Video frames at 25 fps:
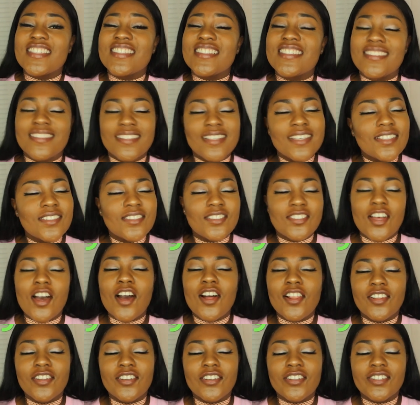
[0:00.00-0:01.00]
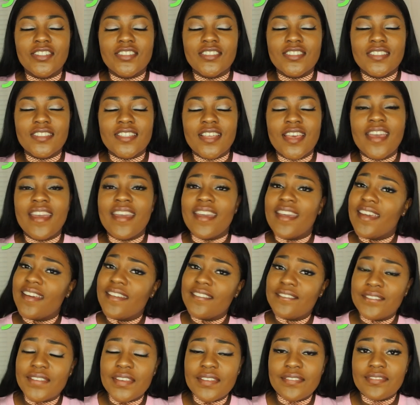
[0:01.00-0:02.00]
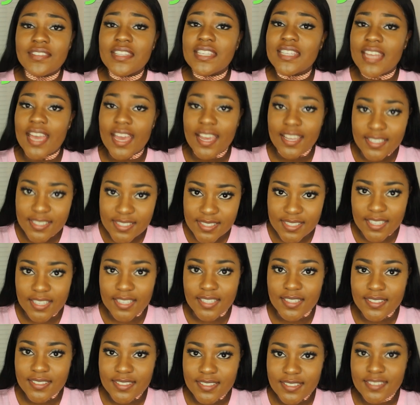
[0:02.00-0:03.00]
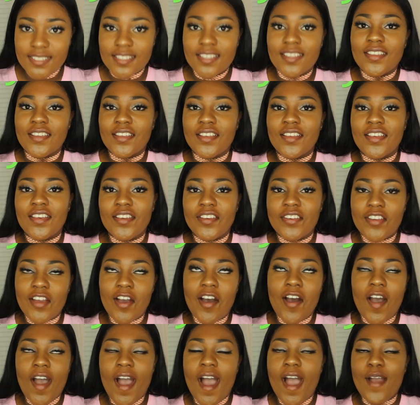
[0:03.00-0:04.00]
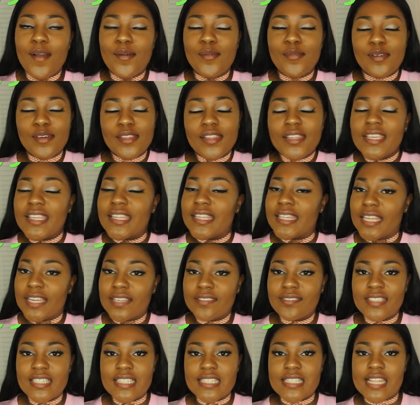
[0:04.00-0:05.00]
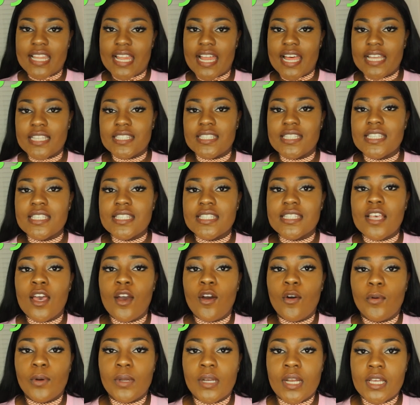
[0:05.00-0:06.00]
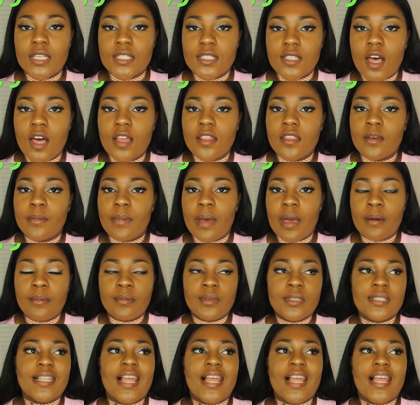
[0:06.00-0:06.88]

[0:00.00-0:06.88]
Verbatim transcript: $6.59 y'all i really love these glasses when i saw them i was